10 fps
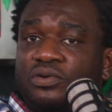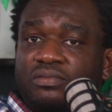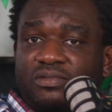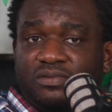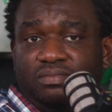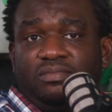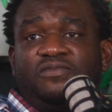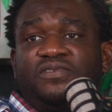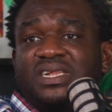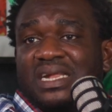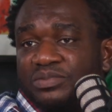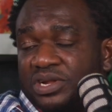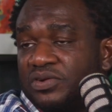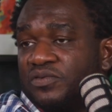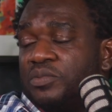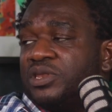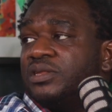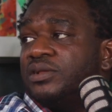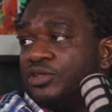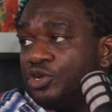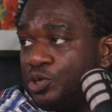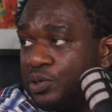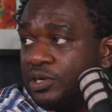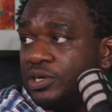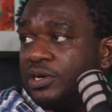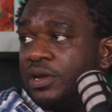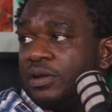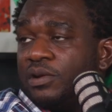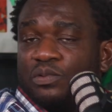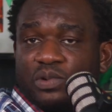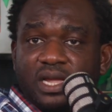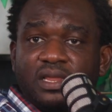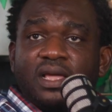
the first experience of community is the church, right?